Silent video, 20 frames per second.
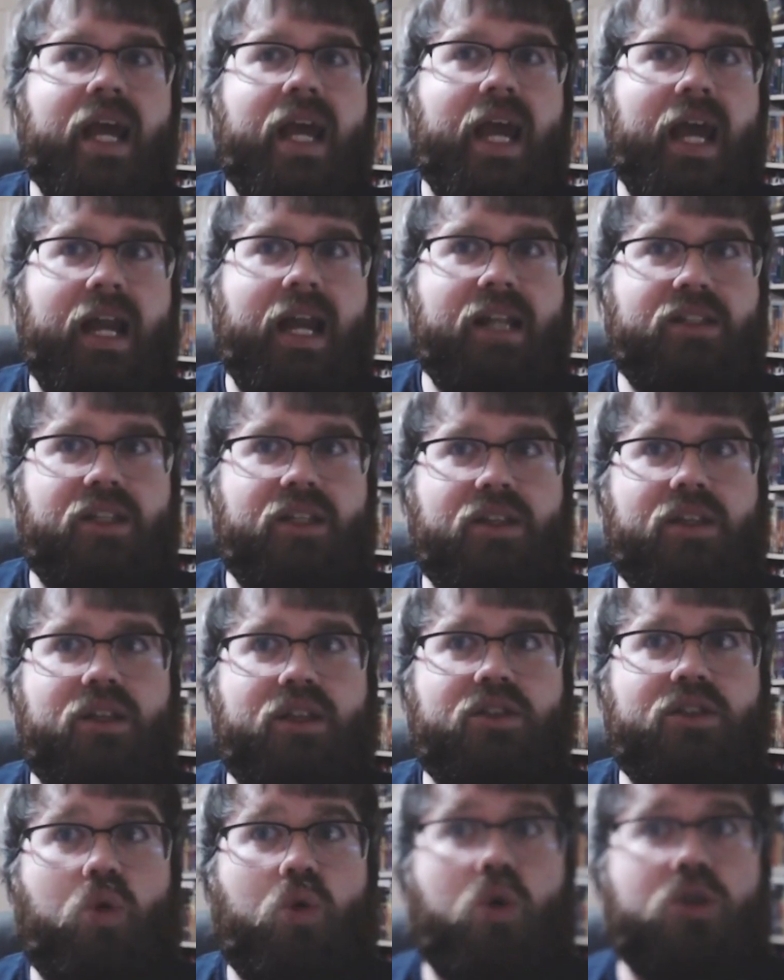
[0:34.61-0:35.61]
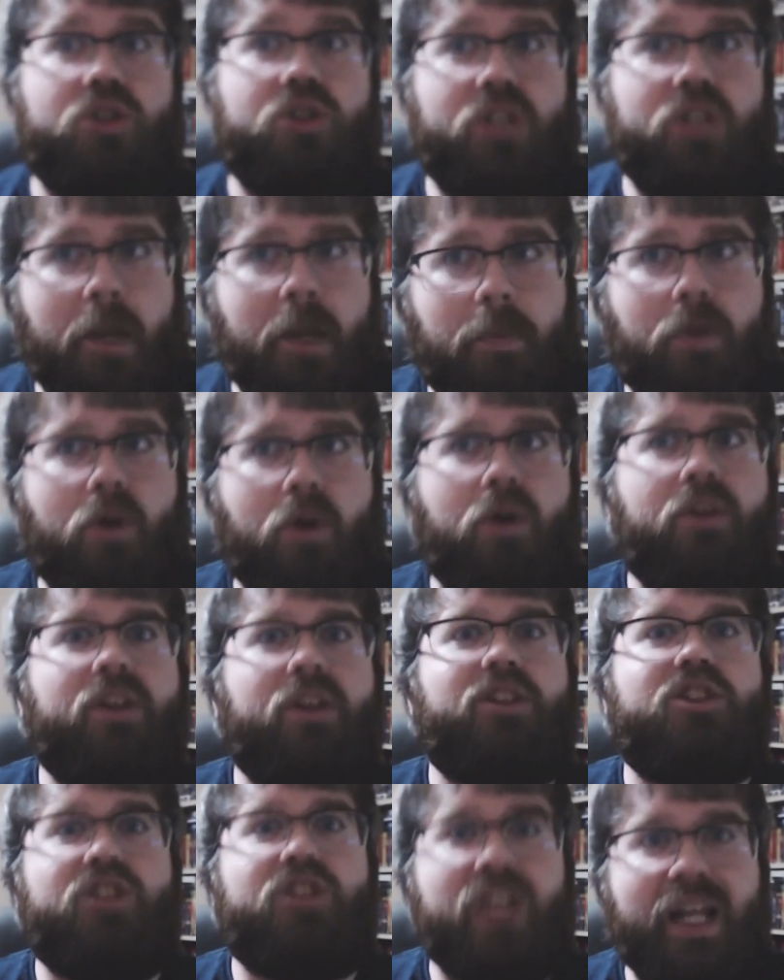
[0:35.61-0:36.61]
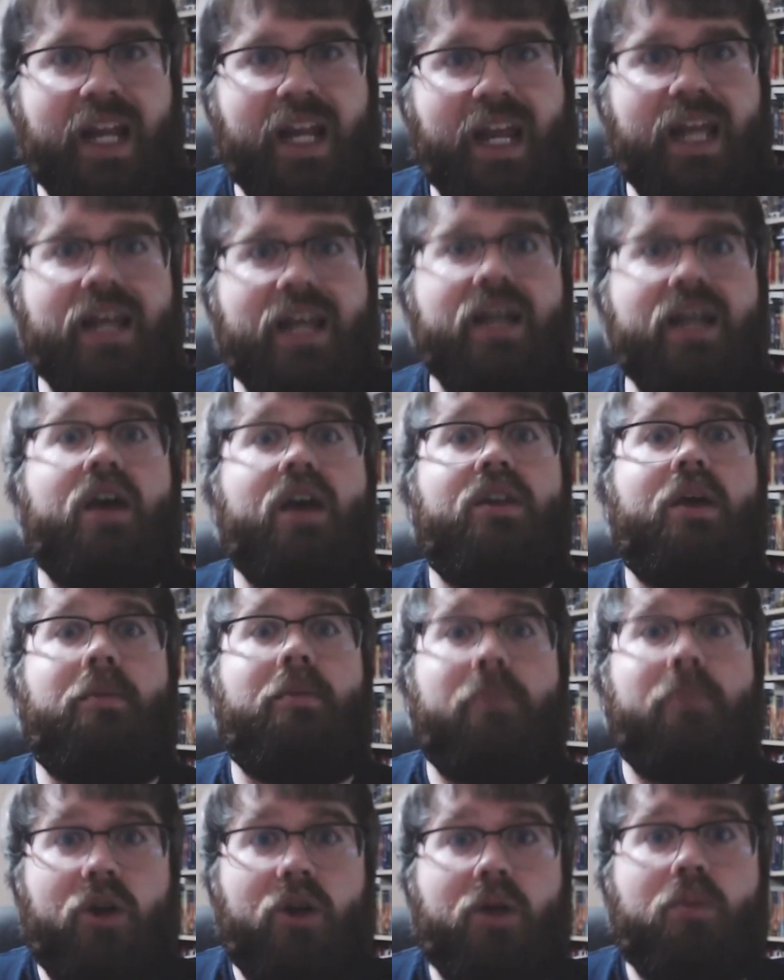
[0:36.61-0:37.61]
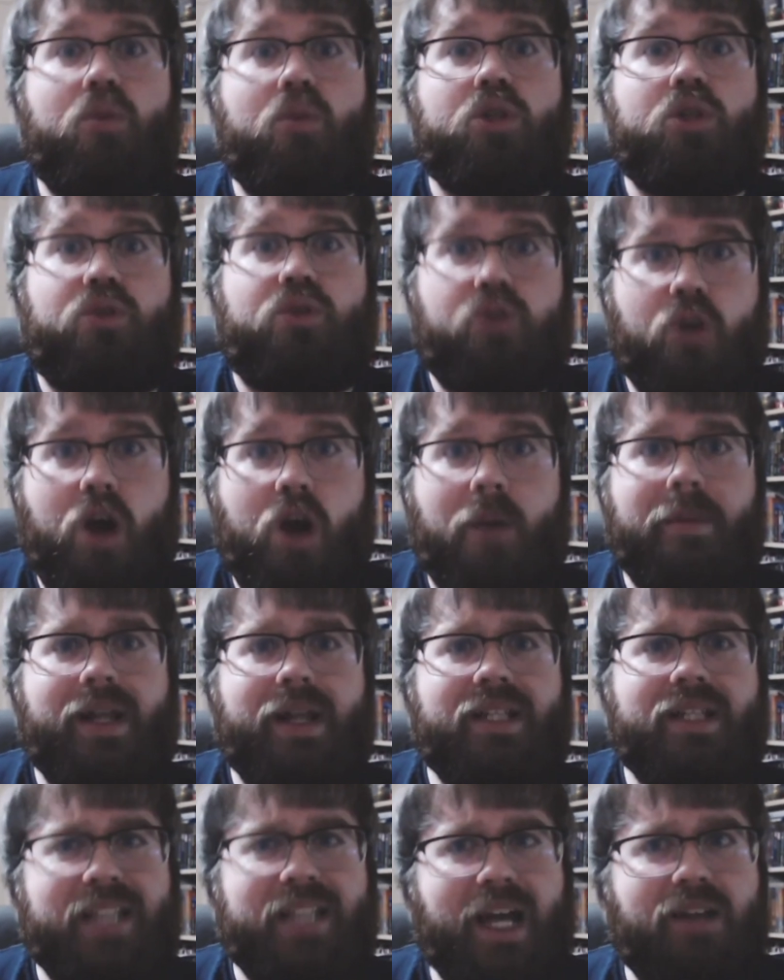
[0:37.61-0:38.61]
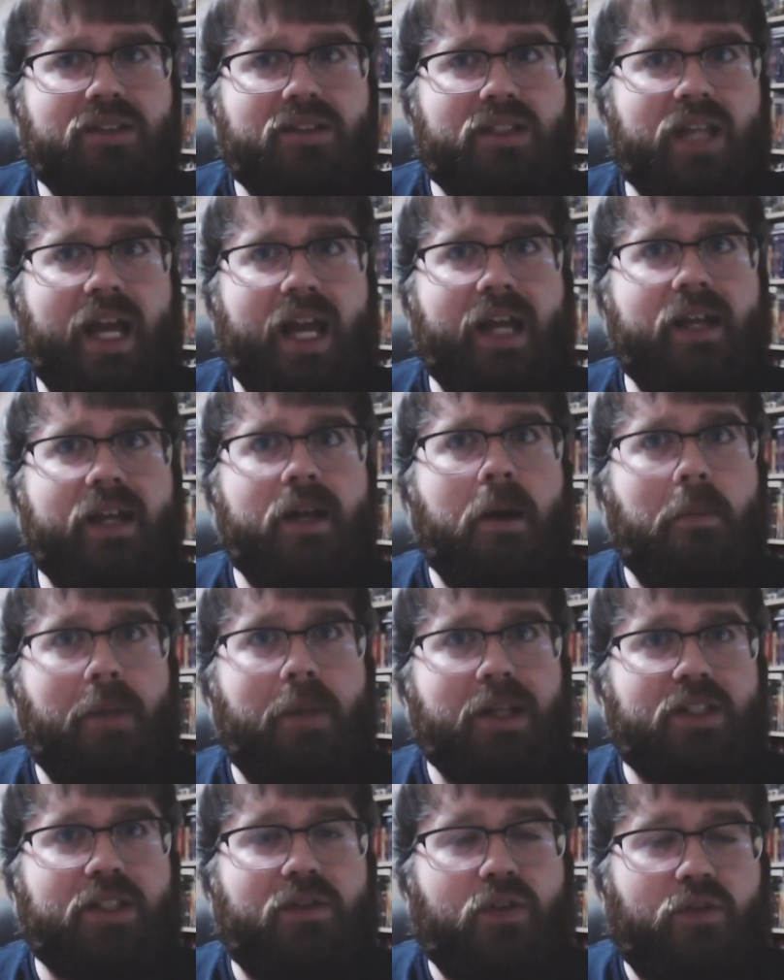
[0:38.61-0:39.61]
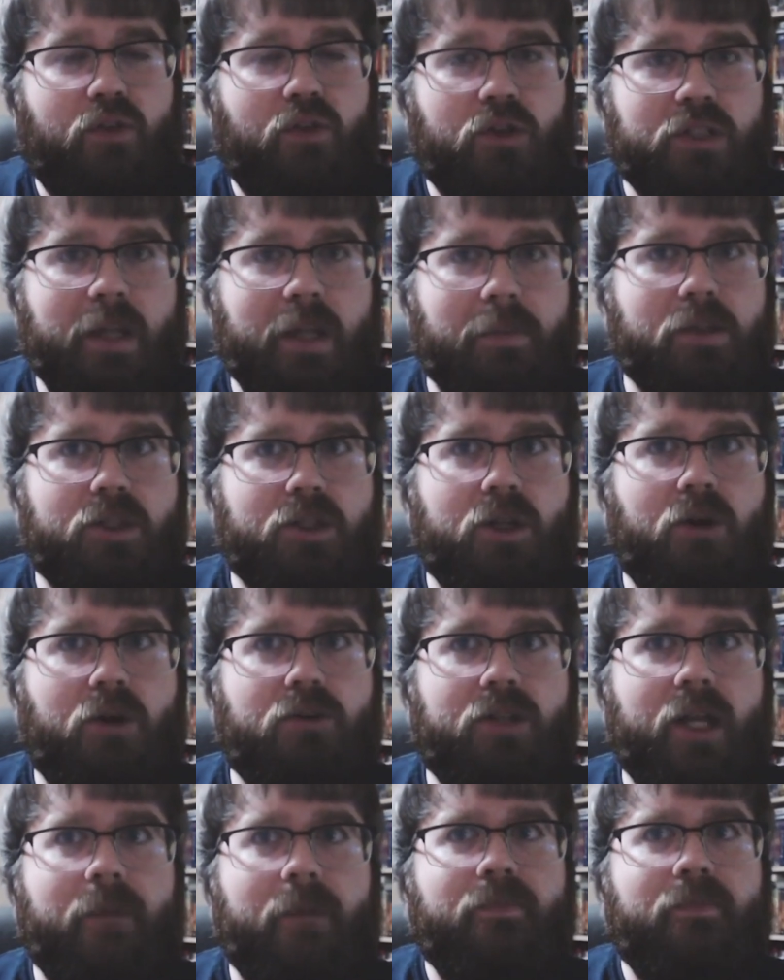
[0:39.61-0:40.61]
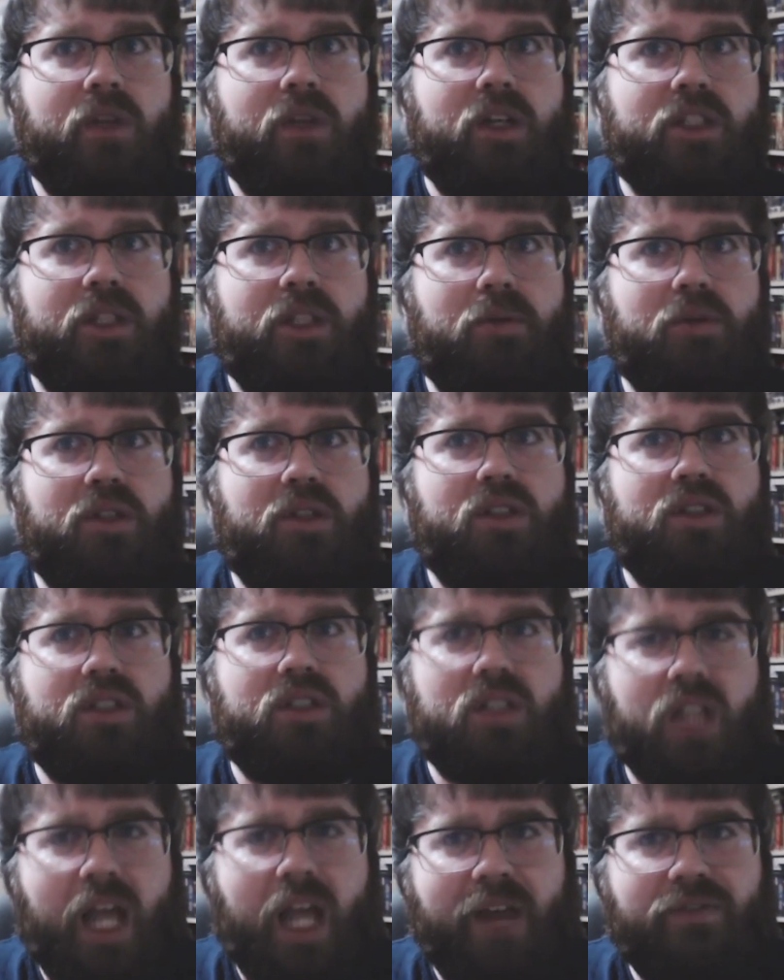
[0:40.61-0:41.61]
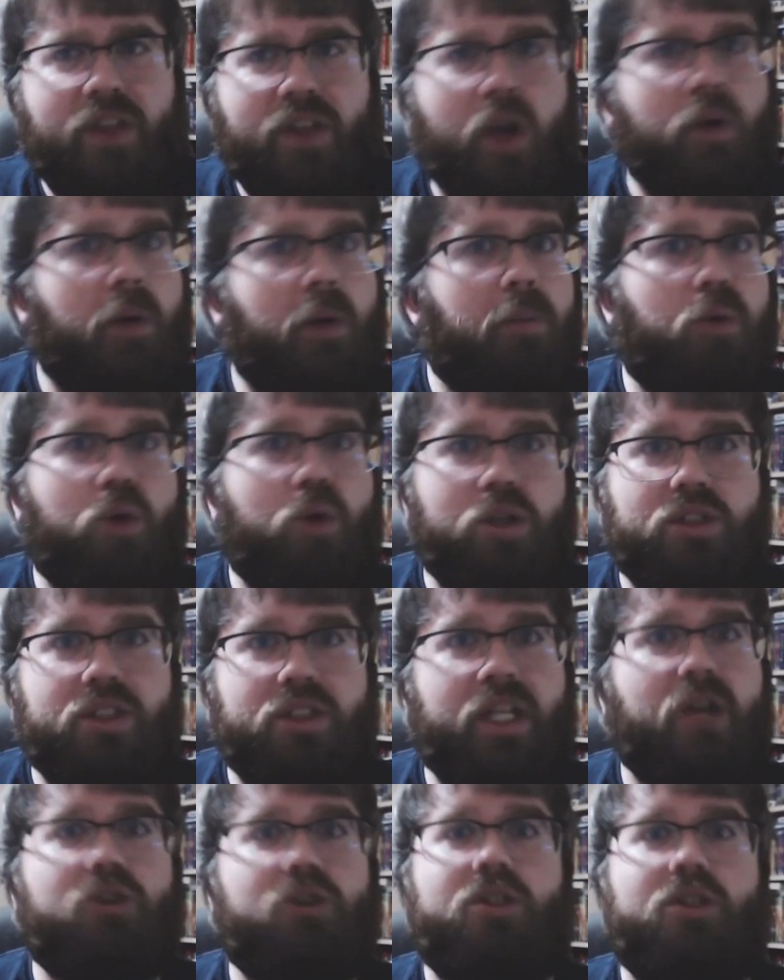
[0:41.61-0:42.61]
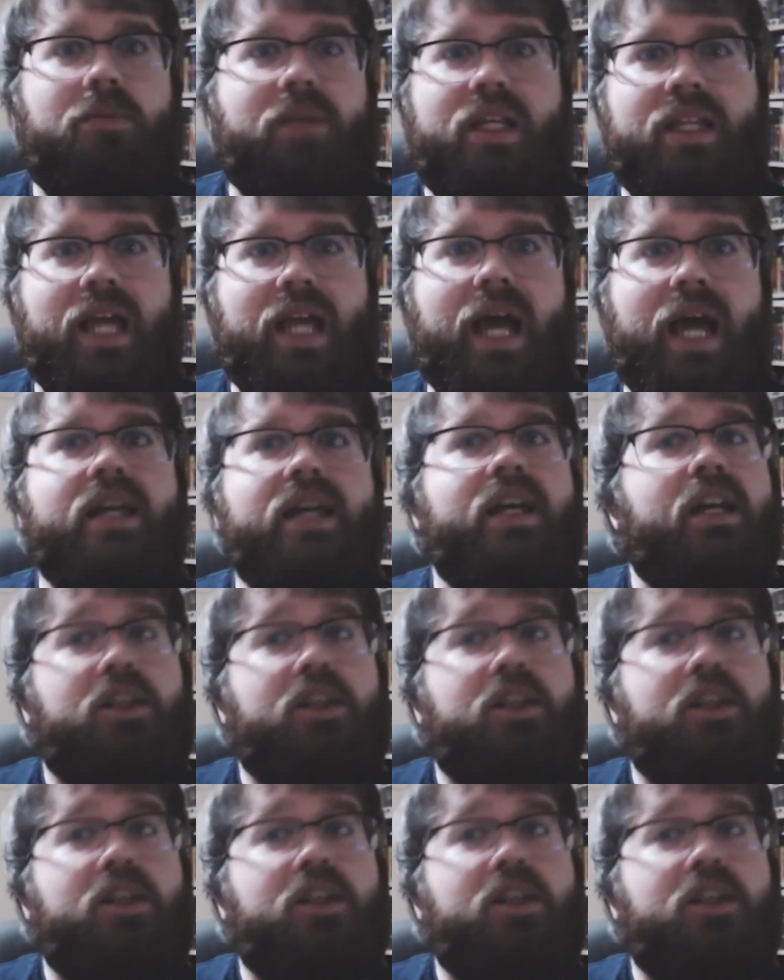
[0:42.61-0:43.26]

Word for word: and it's in this, of course, temple, this city that Miriam was from, and it sounds like, based off the first episode, that she was enslaved there or imprisoned there or something like that.